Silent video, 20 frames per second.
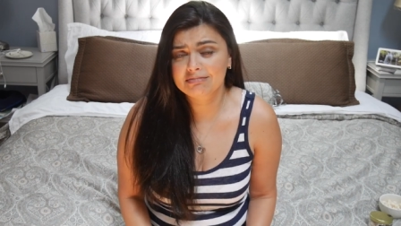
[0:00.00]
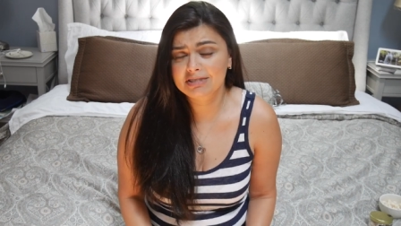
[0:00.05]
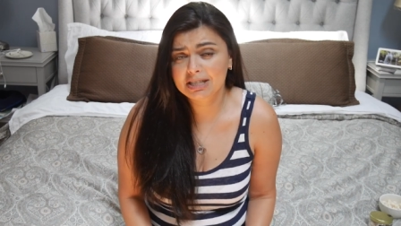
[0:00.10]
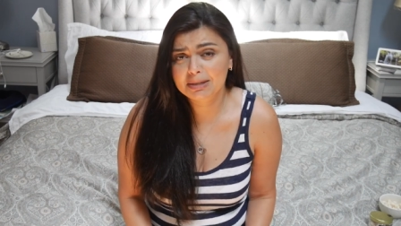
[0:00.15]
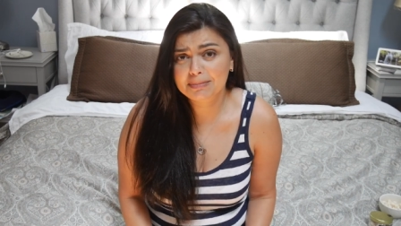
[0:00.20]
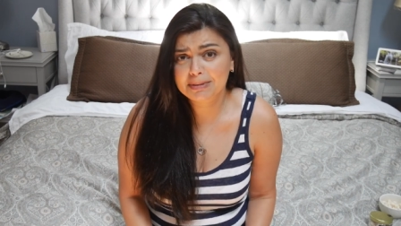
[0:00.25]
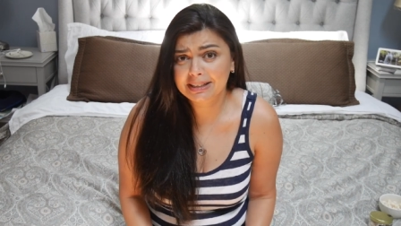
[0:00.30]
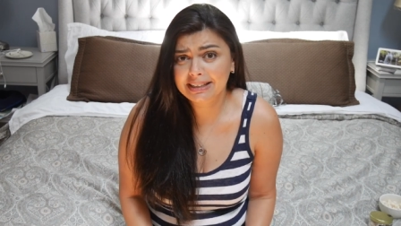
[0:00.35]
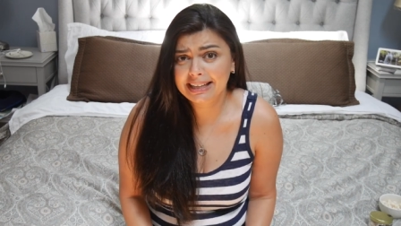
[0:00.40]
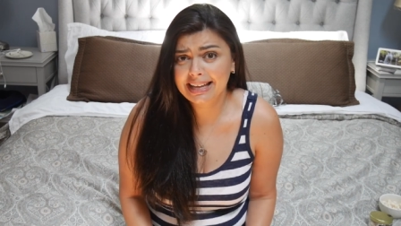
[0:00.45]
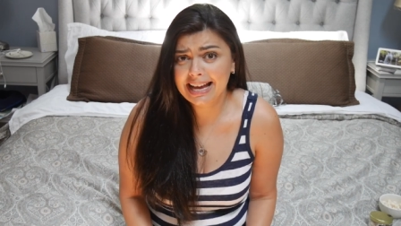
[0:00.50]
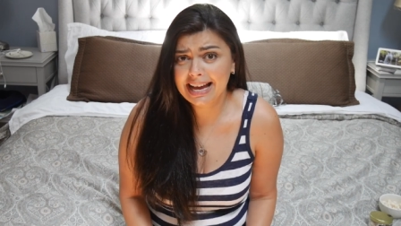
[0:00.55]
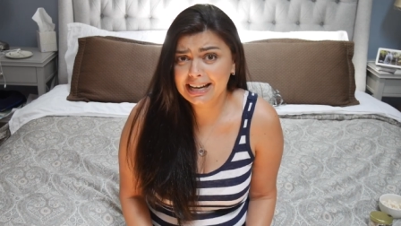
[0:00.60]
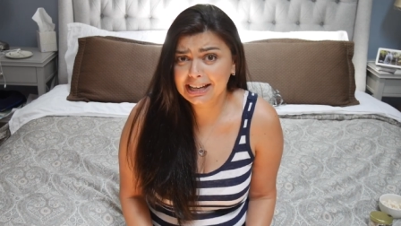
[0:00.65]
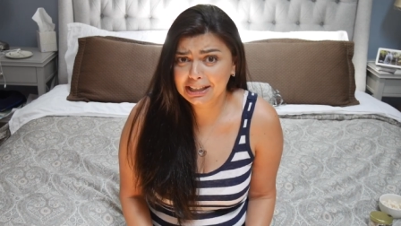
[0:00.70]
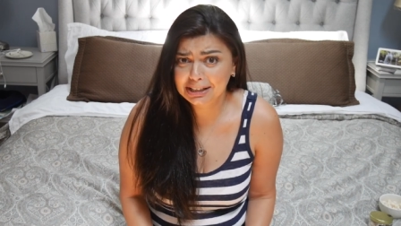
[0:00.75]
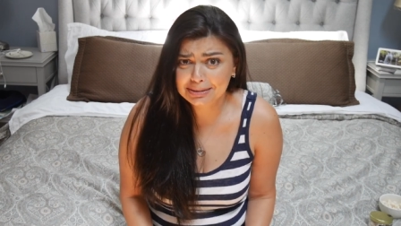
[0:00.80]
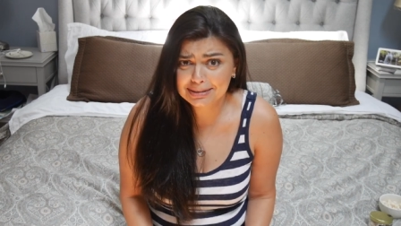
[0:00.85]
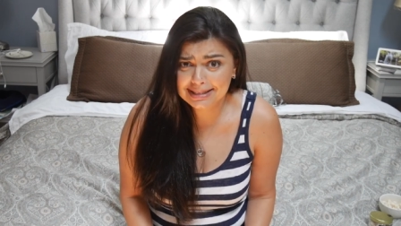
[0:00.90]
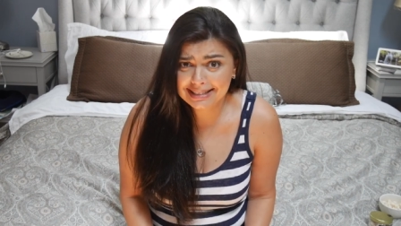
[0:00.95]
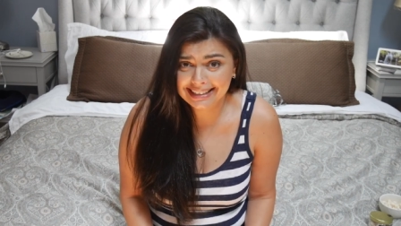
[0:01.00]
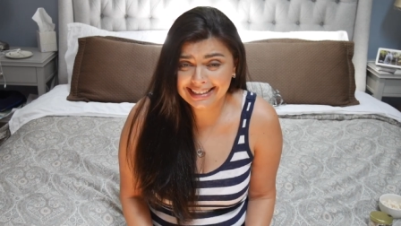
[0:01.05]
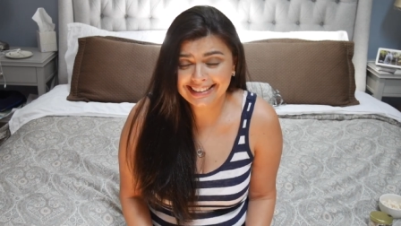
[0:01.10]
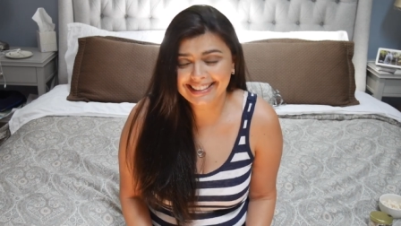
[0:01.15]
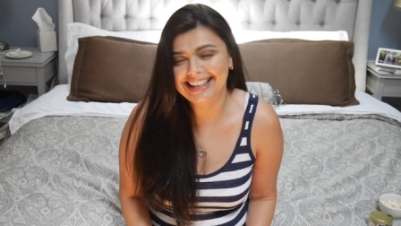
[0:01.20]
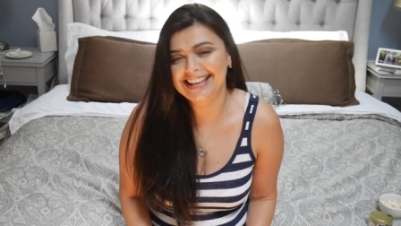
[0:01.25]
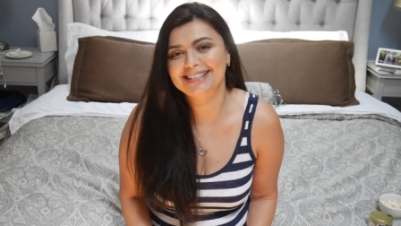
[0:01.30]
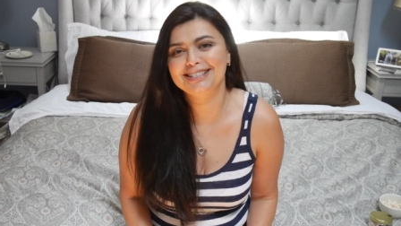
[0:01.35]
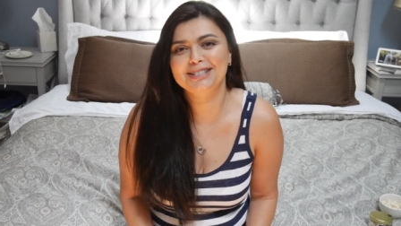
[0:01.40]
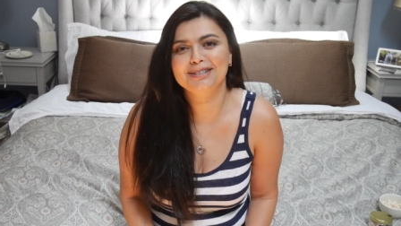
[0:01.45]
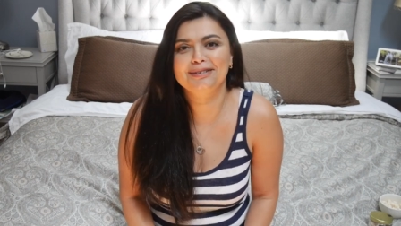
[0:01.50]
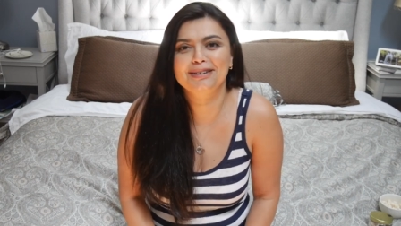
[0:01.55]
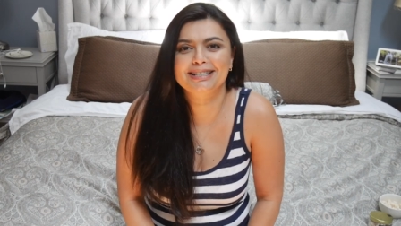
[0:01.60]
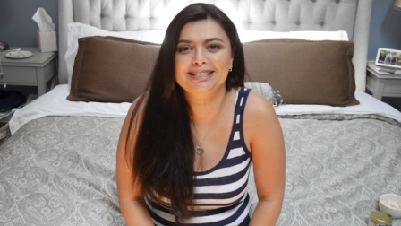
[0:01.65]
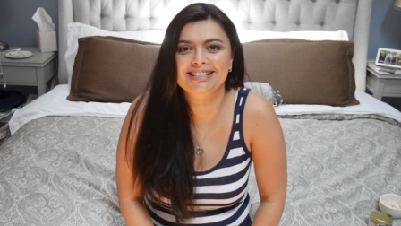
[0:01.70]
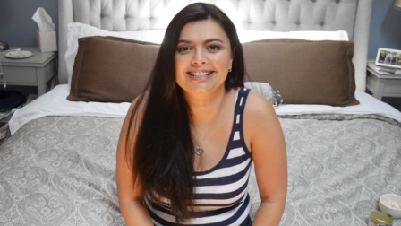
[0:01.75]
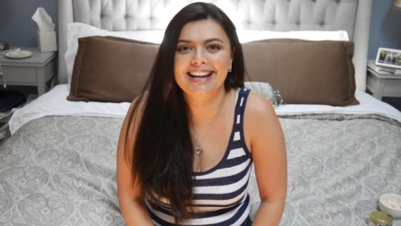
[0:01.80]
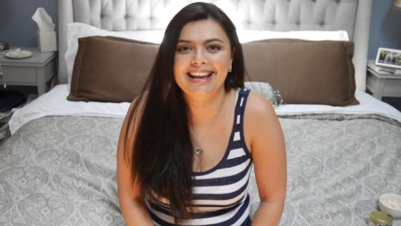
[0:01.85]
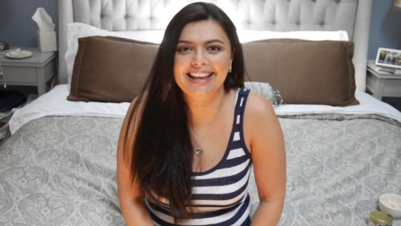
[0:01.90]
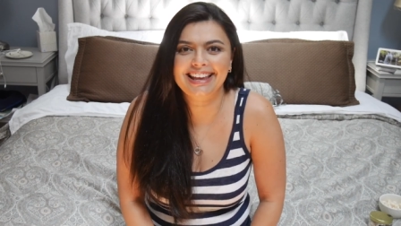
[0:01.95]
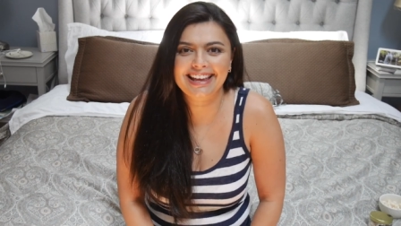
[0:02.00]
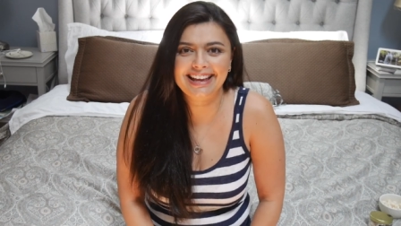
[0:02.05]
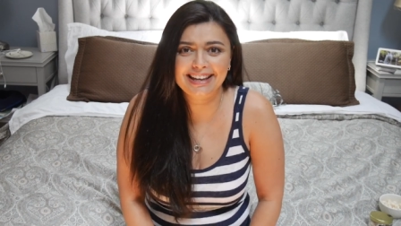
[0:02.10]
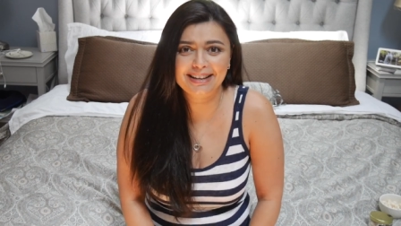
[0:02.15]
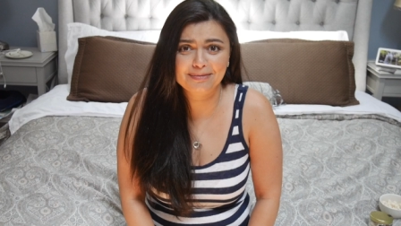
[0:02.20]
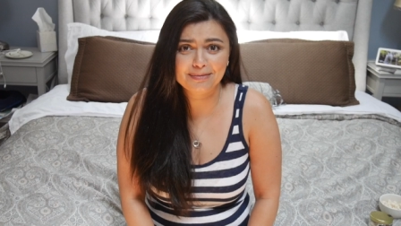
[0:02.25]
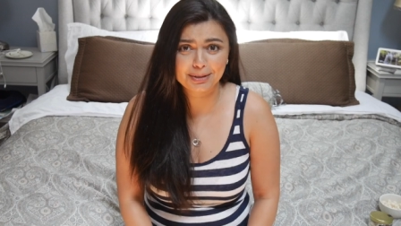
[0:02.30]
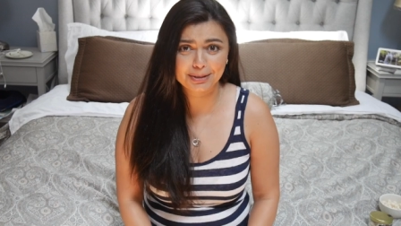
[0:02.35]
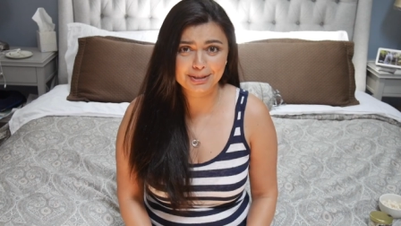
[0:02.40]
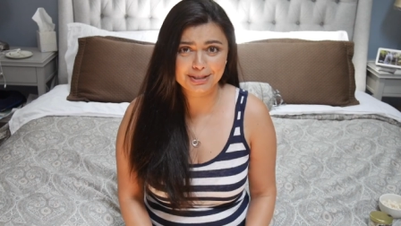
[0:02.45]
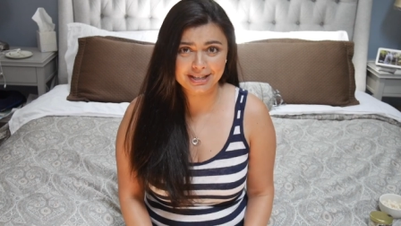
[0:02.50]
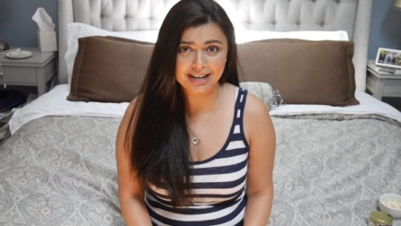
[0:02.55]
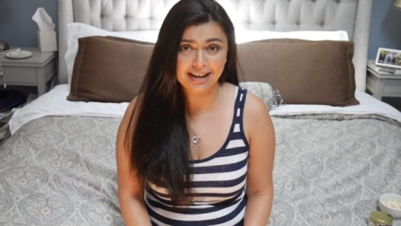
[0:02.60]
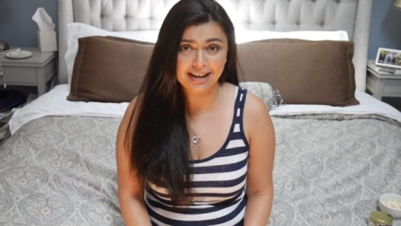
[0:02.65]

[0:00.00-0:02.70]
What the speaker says: typically how to use it. That's the question I get most